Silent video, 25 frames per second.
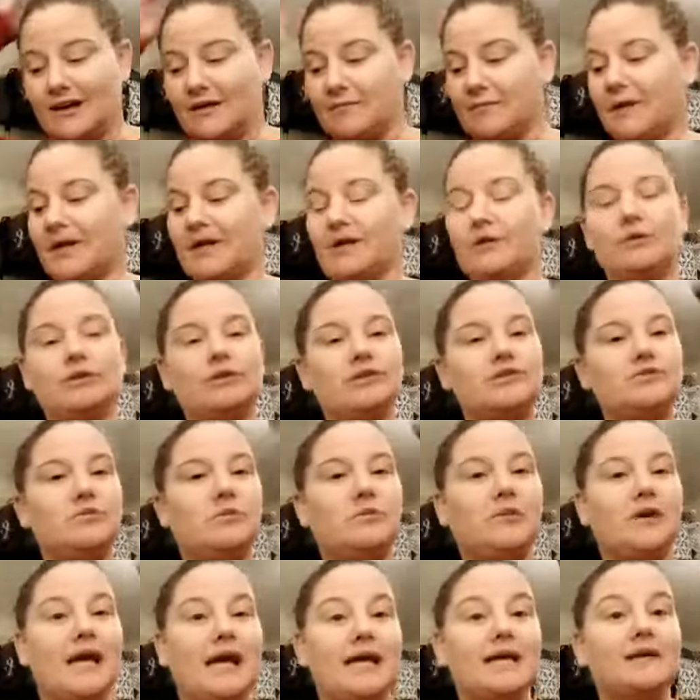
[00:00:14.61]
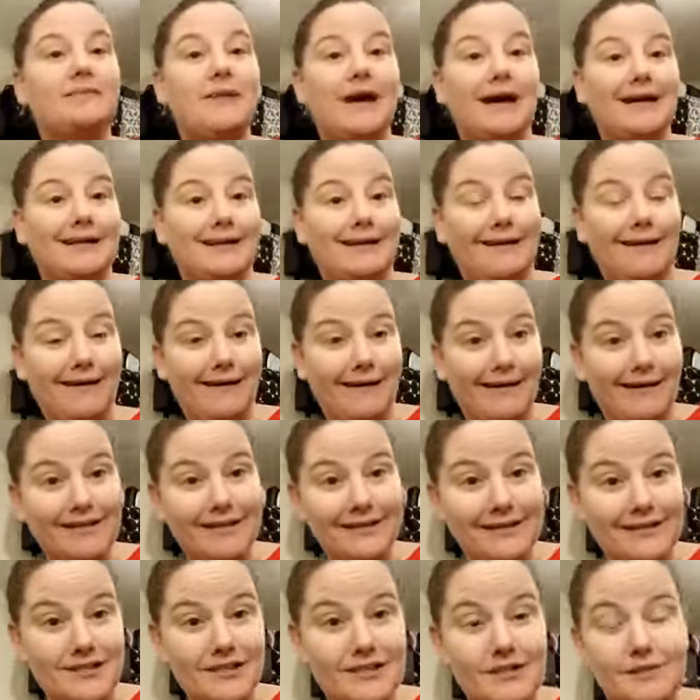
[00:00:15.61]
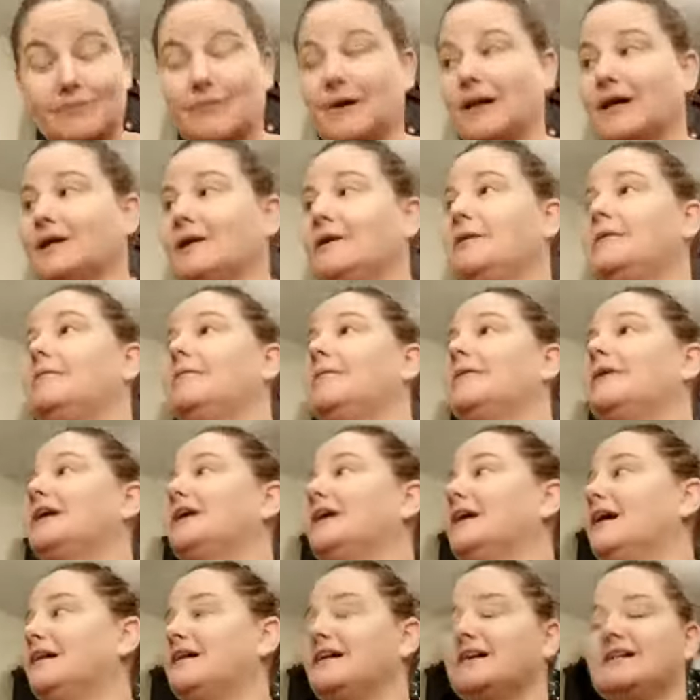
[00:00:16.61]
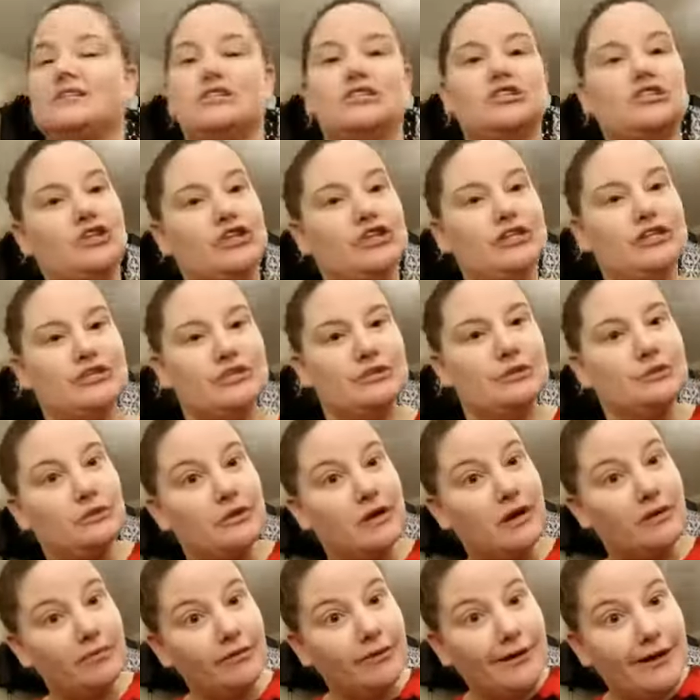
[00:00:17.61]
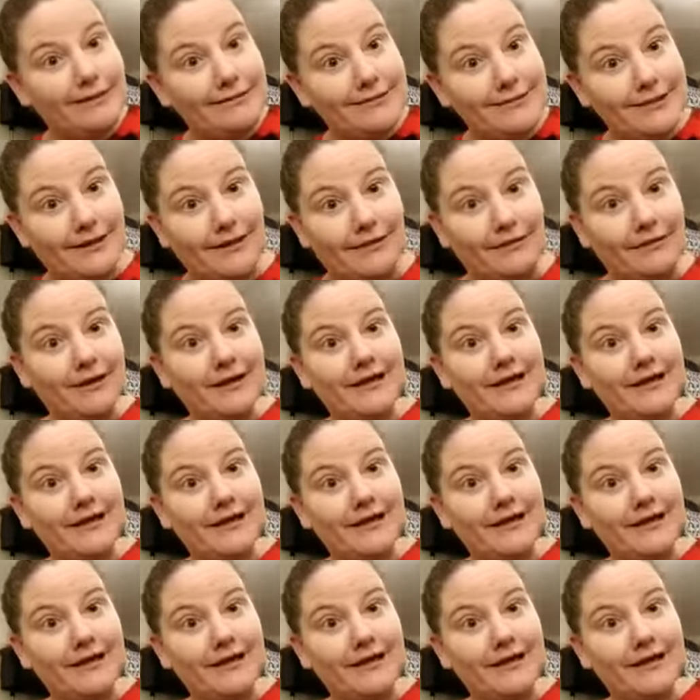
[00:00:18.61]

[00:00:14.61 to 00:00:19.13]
My oldest will be headed back to college tomorrow. My youngest started school a couple days ago.